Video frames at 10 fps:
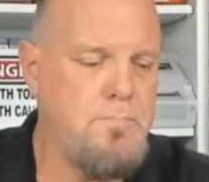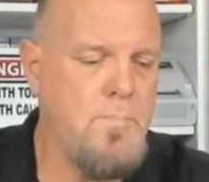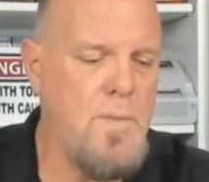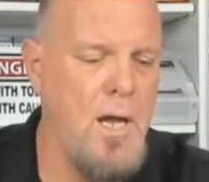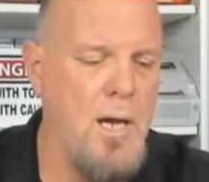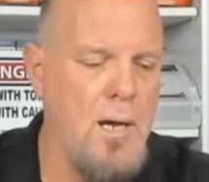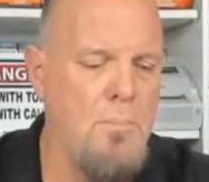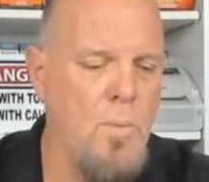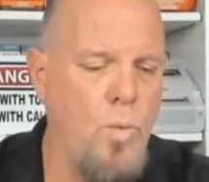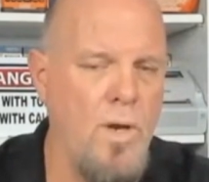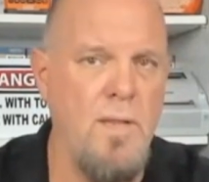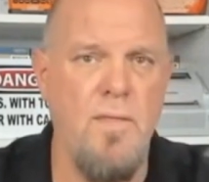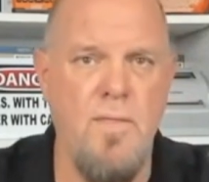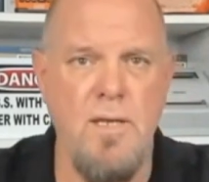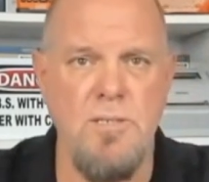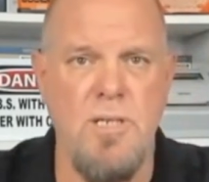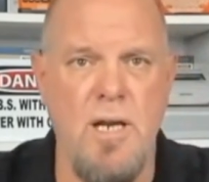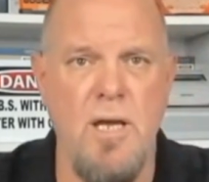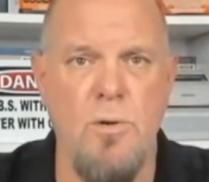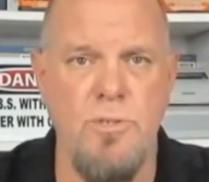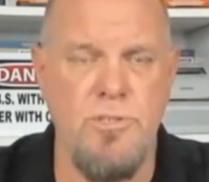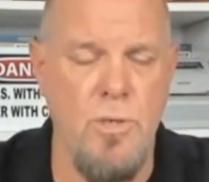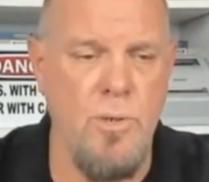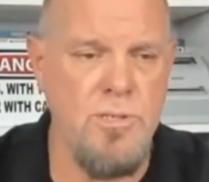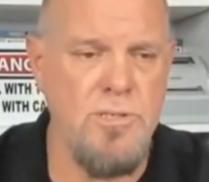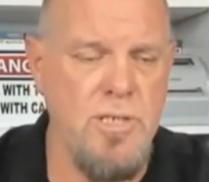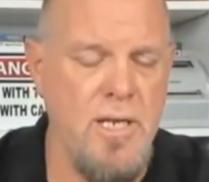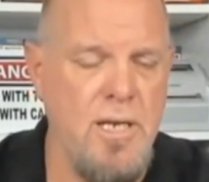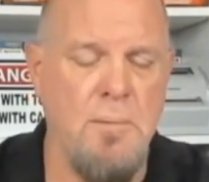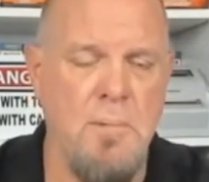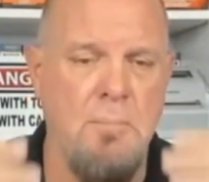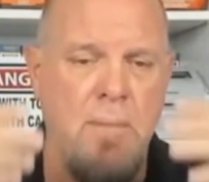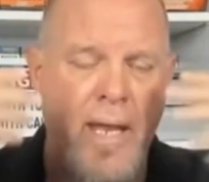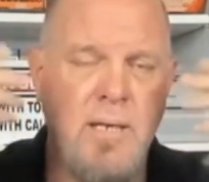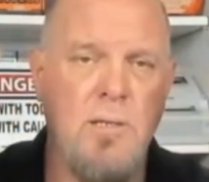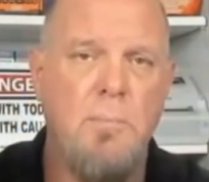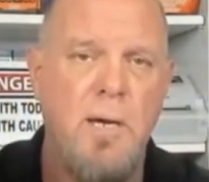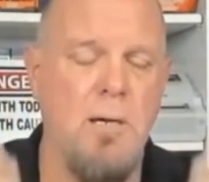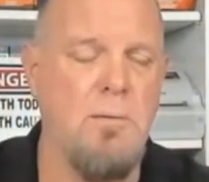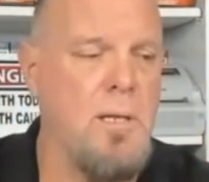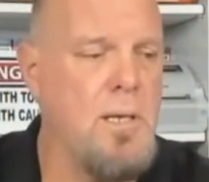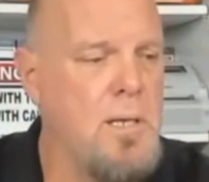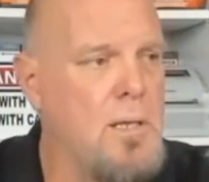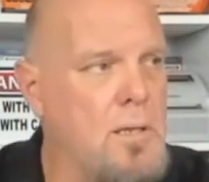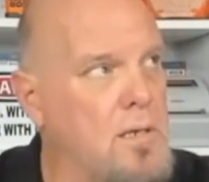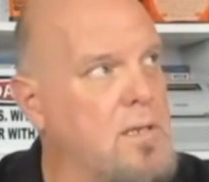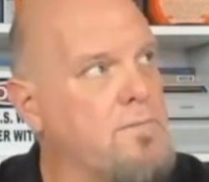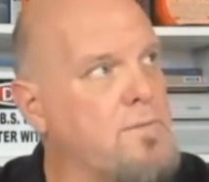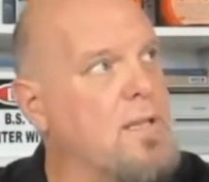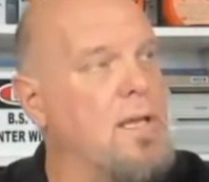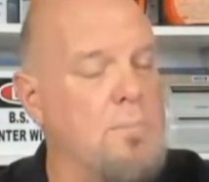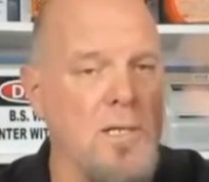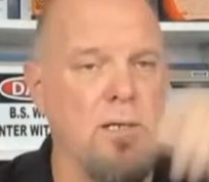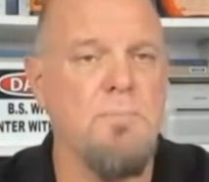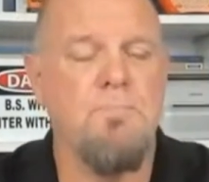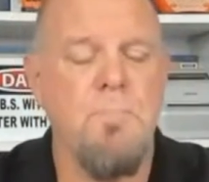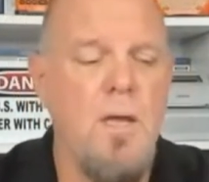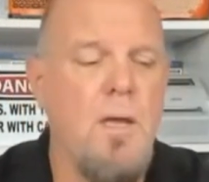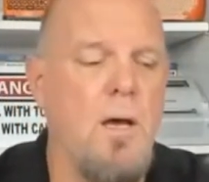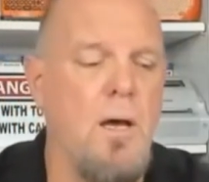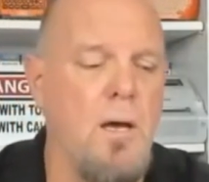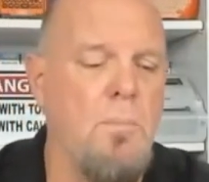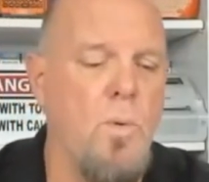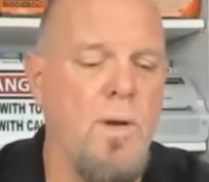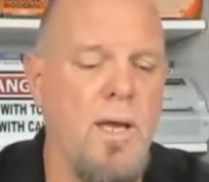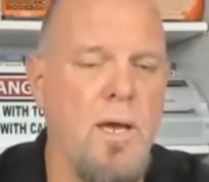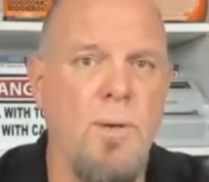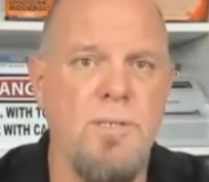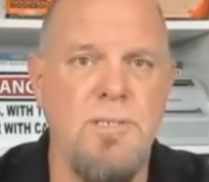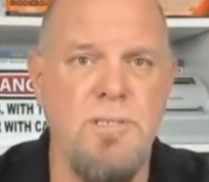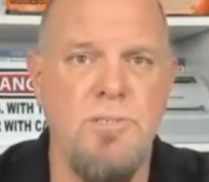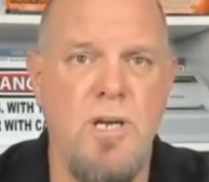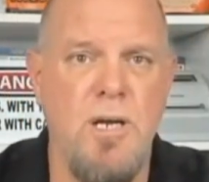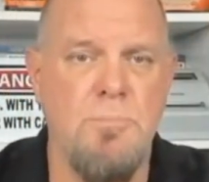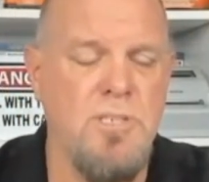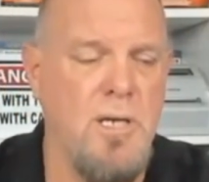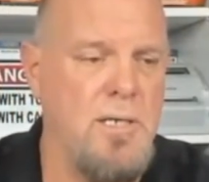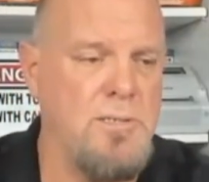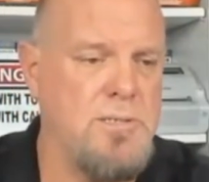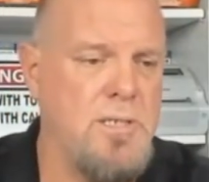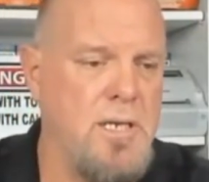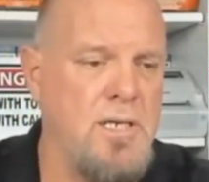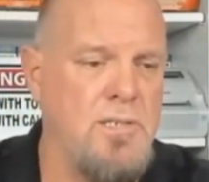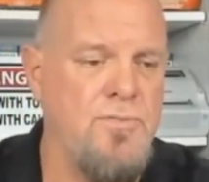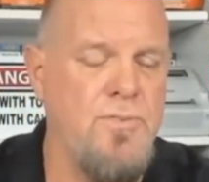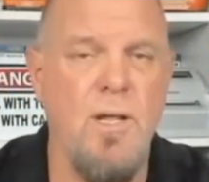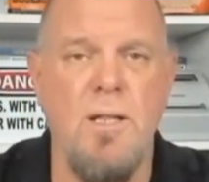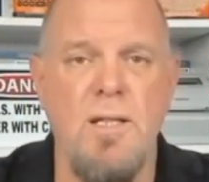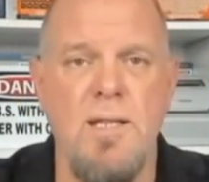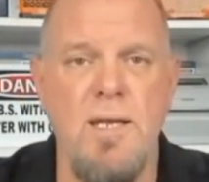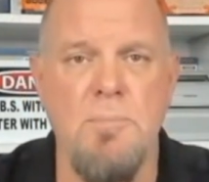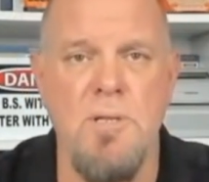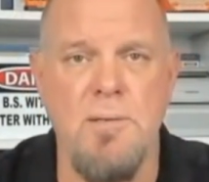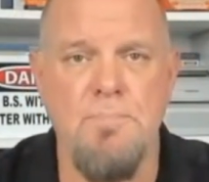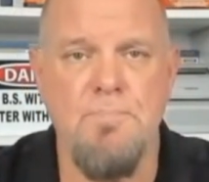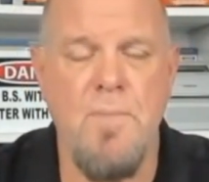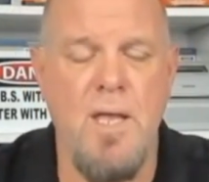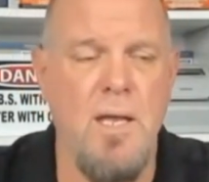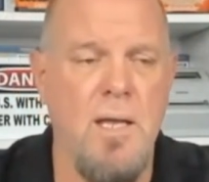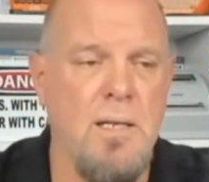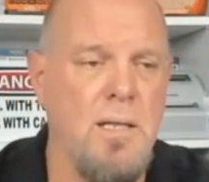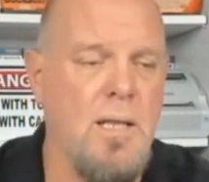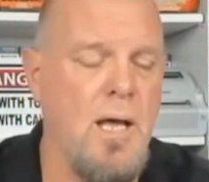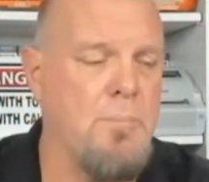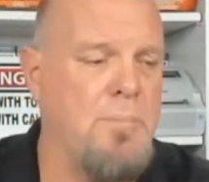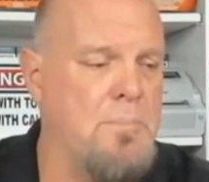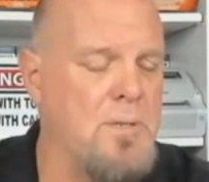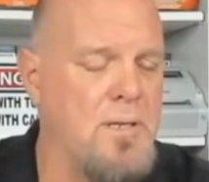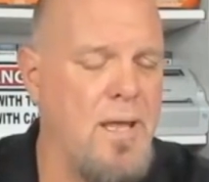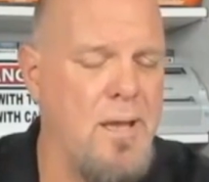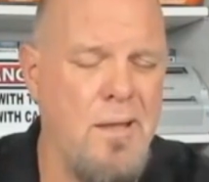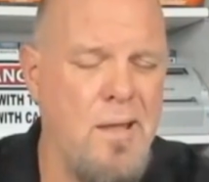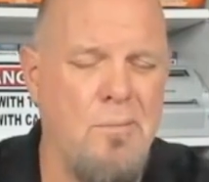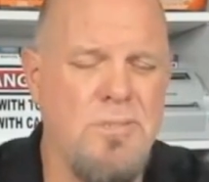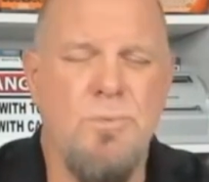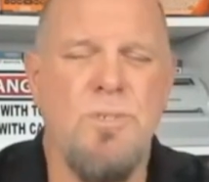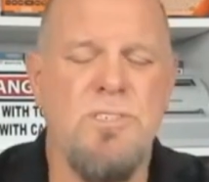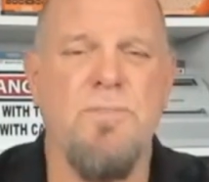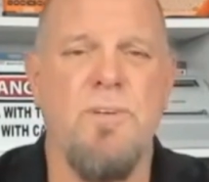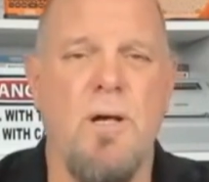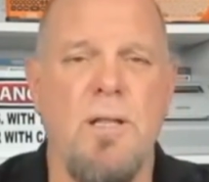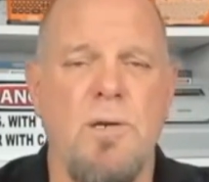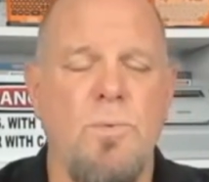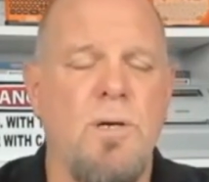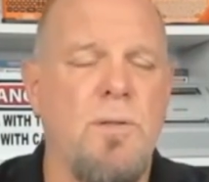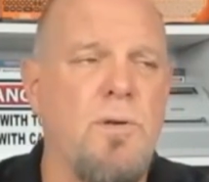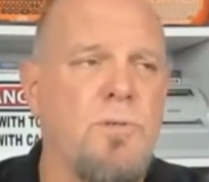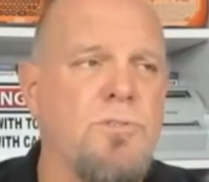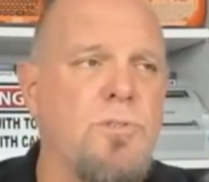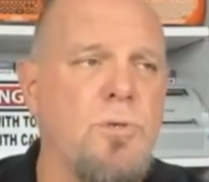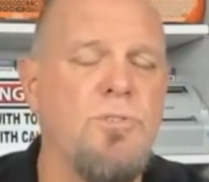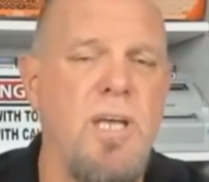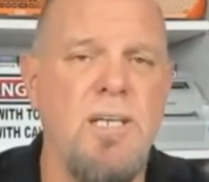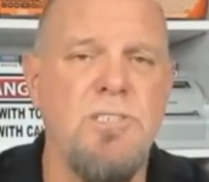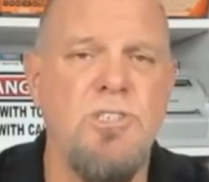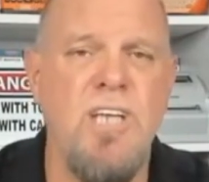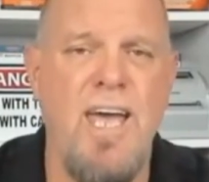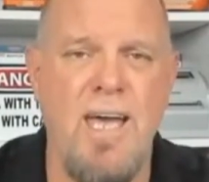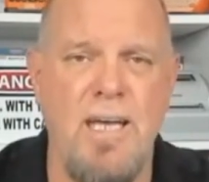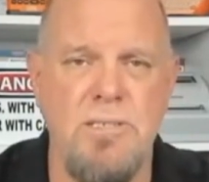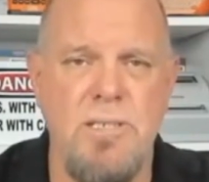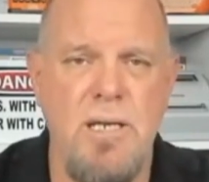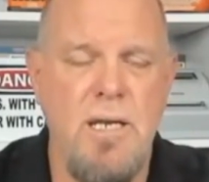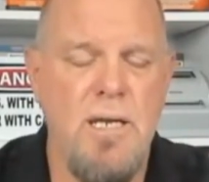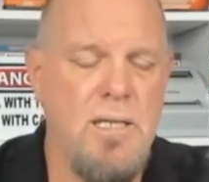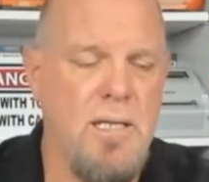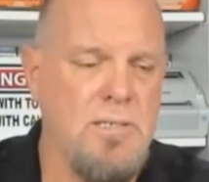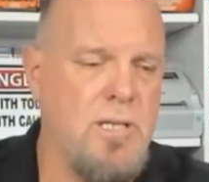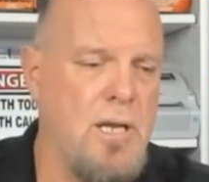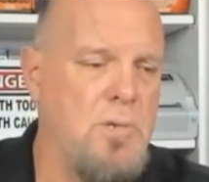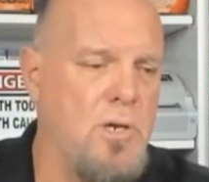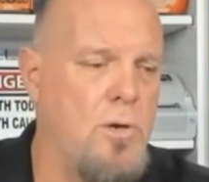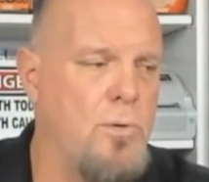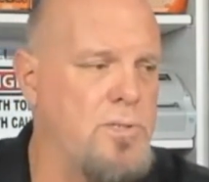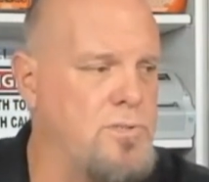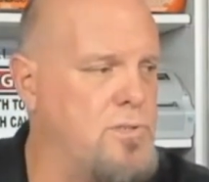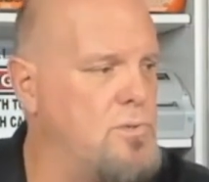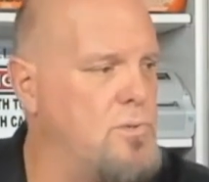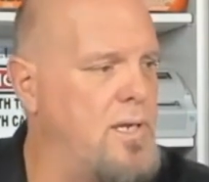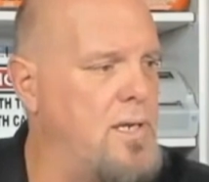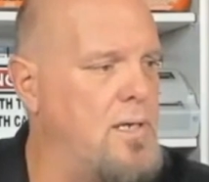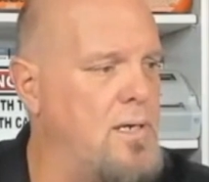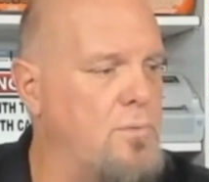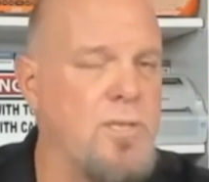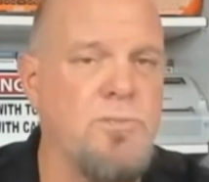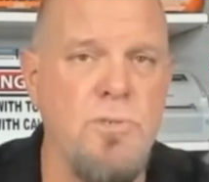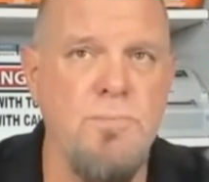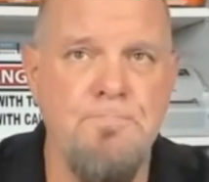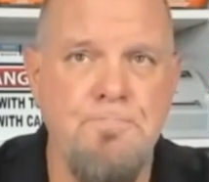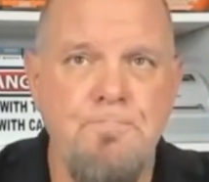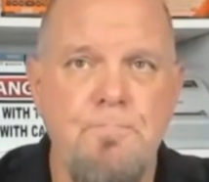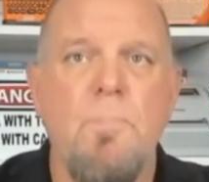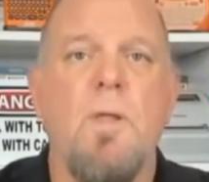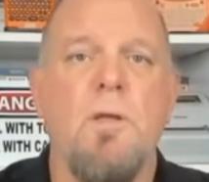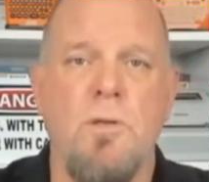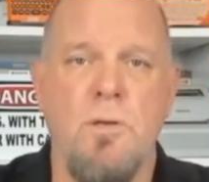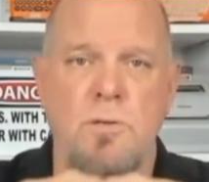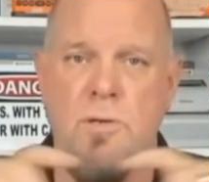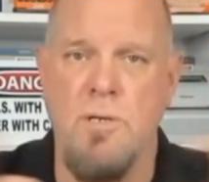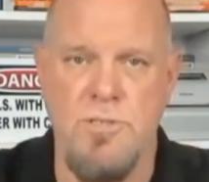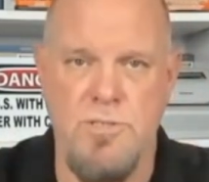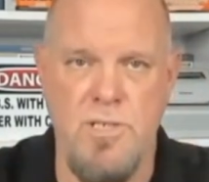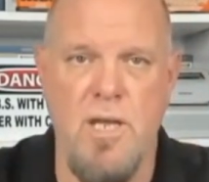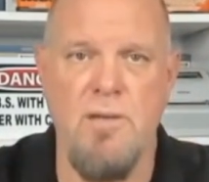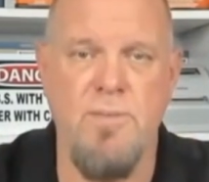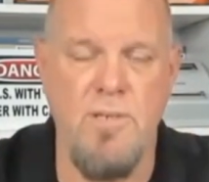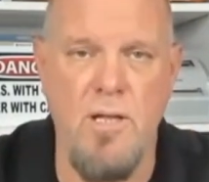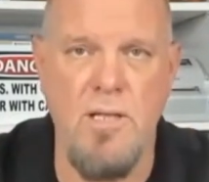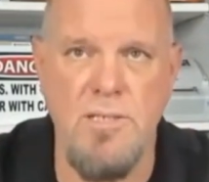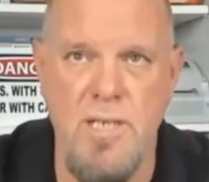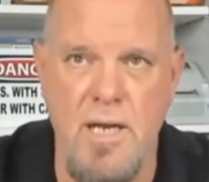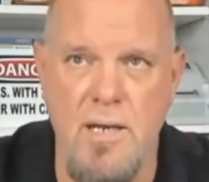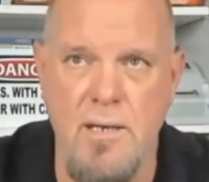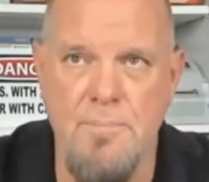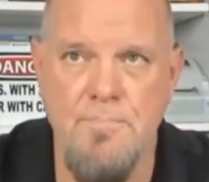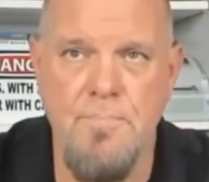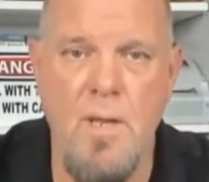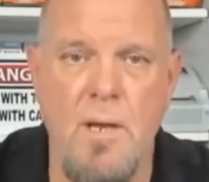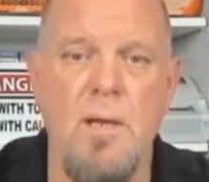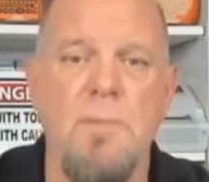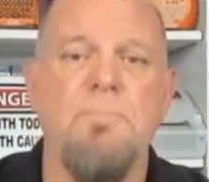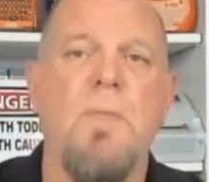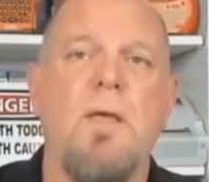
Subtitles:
One of the things that I always notice, and I'm anal about looking for labeling, when I go out to these job sites, is phenolic labeling. And a lot of people are like, yeah, what's a phenolic? Well, those are those etched tags. Next time you go into a restroom, you're going to see a phenolic tag. All right.